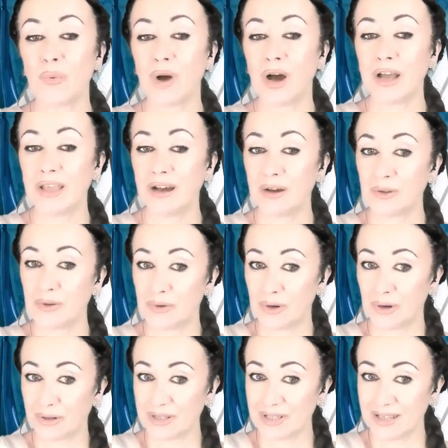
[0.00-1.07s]
Why are you
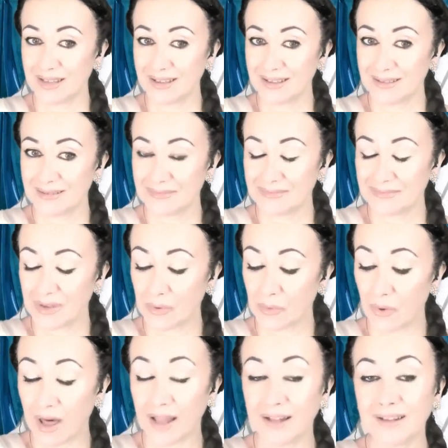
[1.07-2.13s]
hurting?
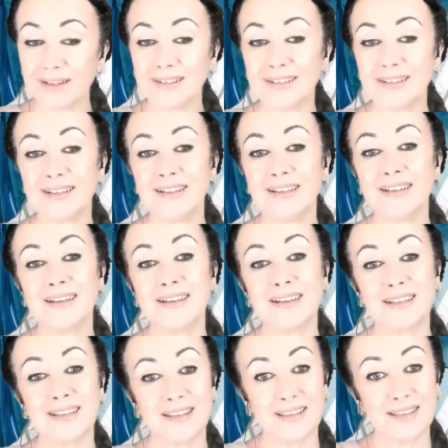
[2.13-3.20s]
Well,
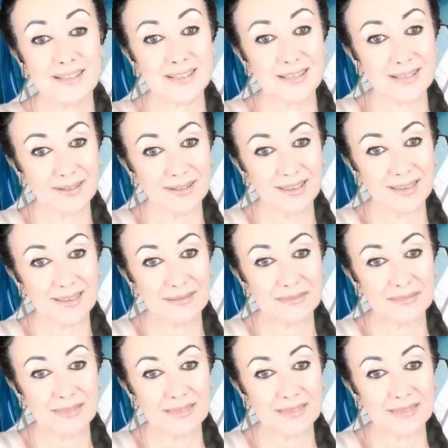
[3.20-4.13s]
this is the key.